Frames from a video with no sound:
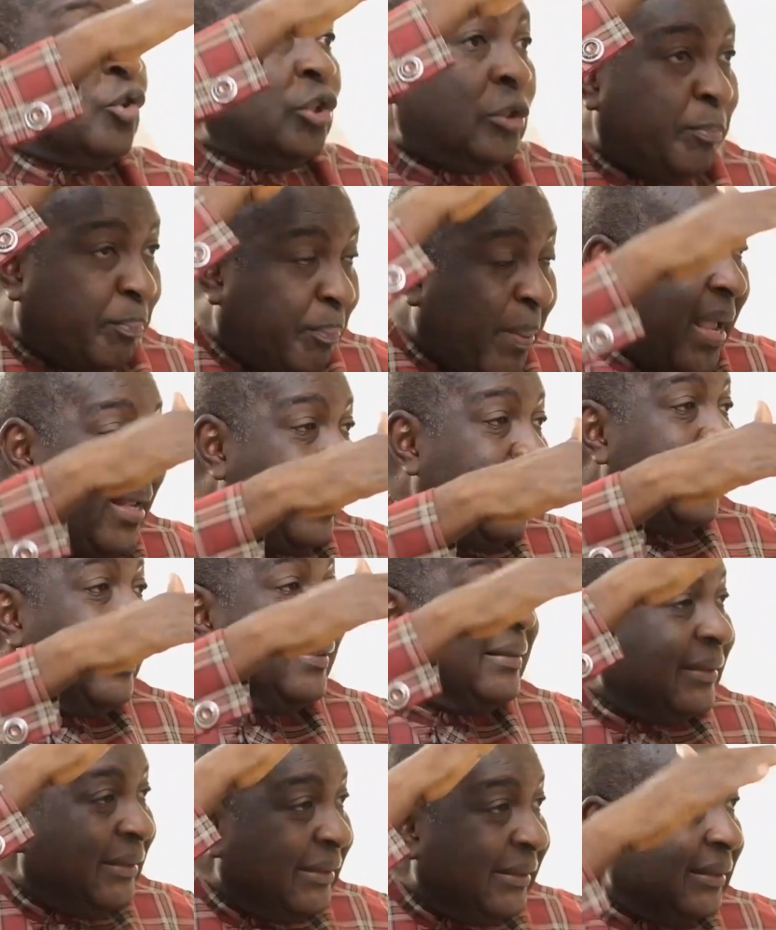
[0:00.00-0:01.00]
and suspend
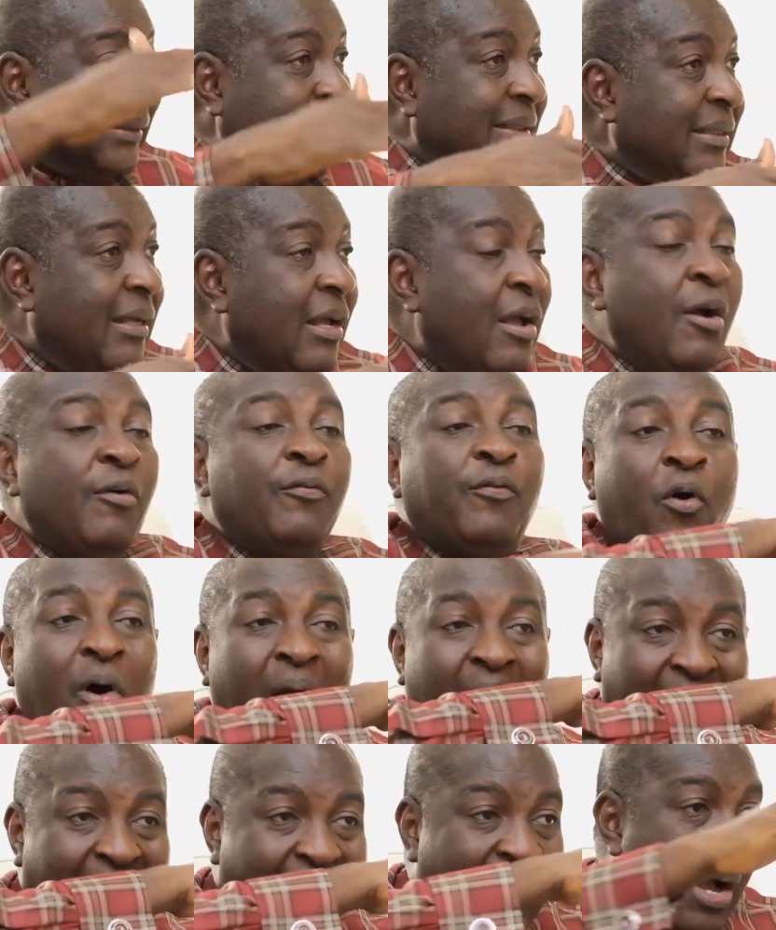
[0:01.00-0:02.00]
the teaching
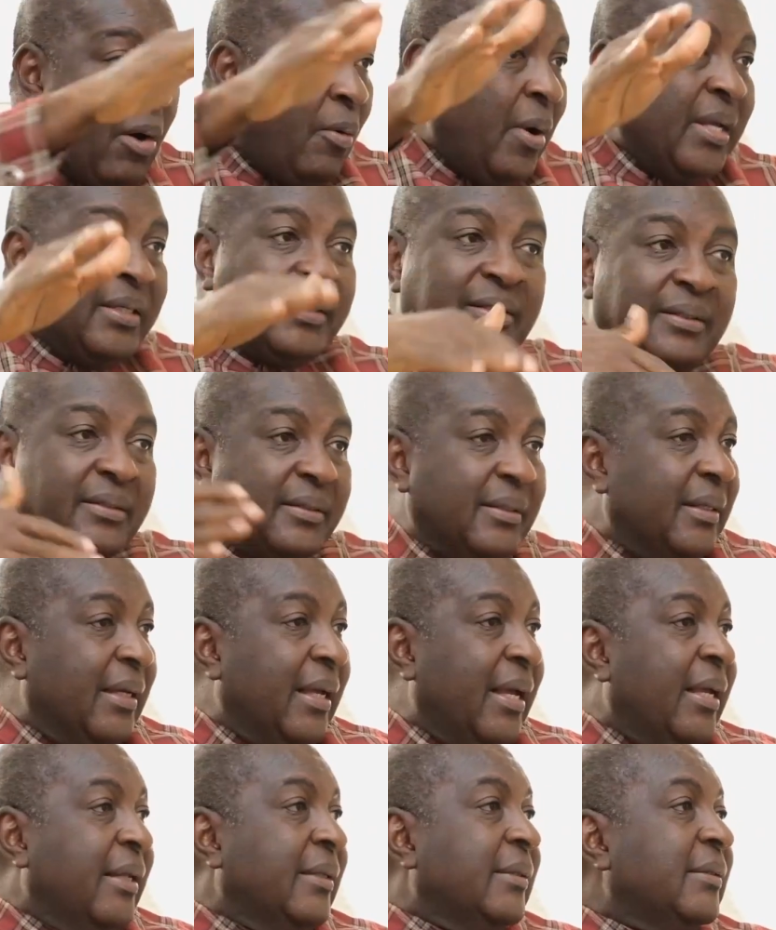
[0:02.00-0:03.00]
for hours
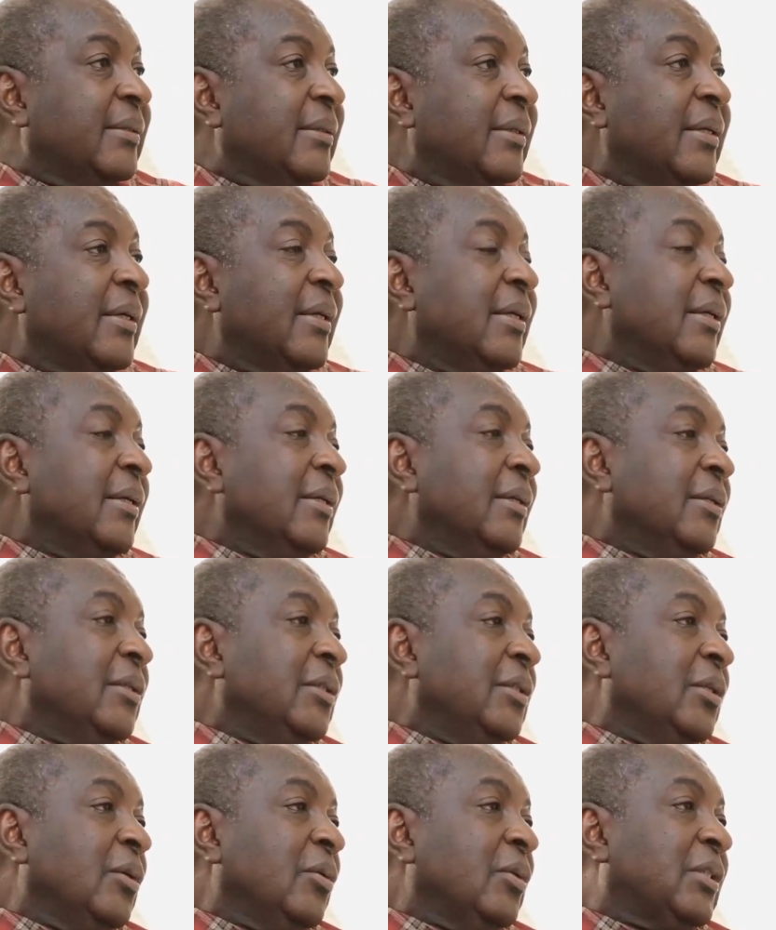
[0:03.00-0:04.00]
and
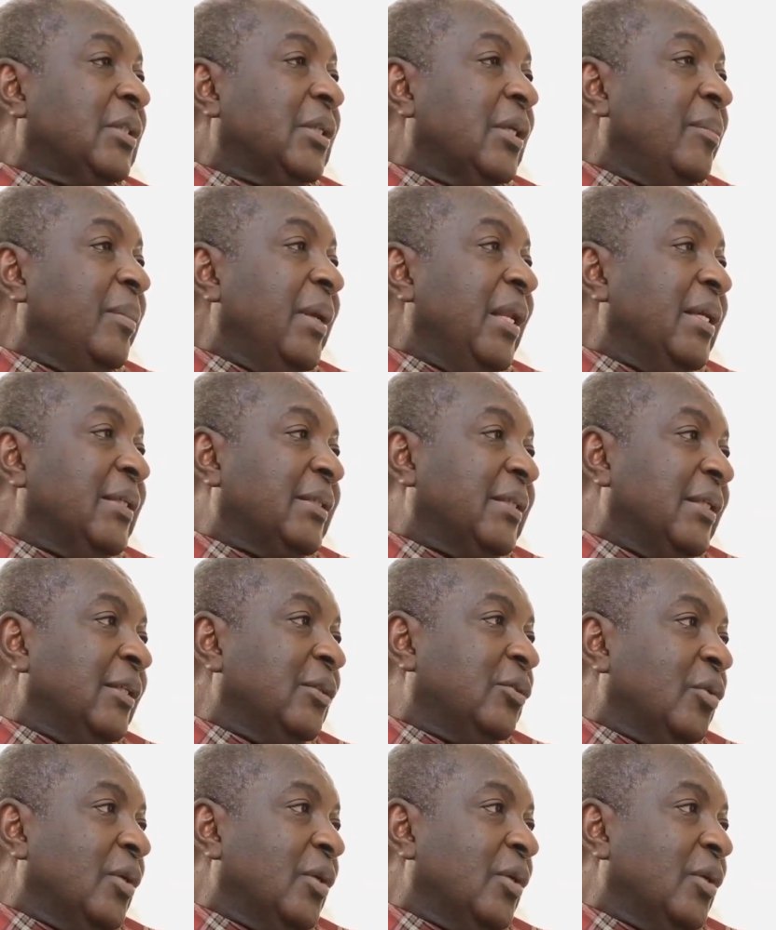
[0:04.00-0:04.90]
you will still be listening. And the